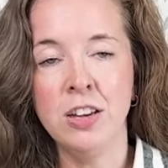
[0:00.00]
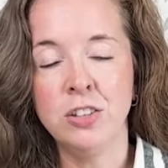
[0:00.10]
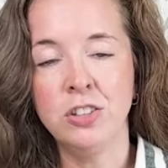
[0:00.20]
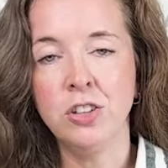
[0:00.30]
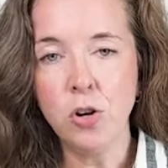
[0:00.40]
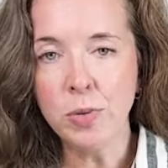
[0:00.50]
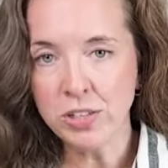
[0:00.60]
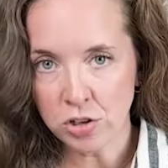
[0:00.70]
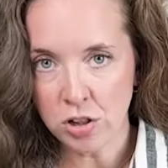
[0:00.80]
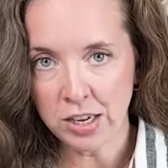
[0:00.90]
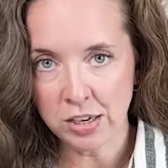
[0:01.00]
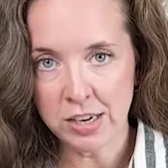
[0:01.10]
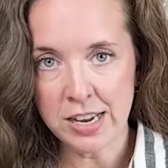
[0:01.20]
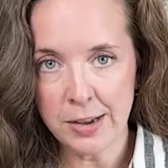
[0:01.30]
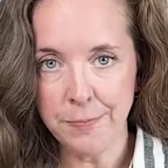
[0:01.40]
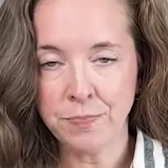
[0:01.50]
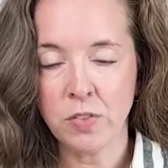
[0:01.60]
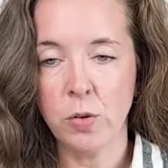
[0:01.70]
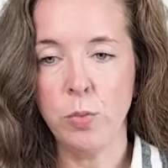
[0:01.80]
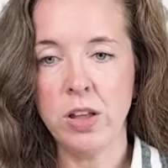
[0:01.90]
so much clarity
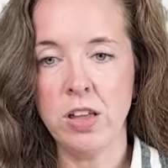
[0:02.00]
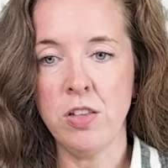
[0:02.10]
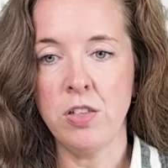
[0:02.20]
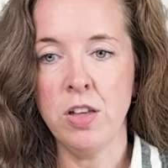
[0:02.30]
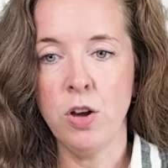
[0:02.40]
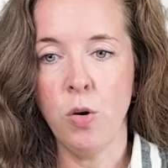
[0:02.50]
with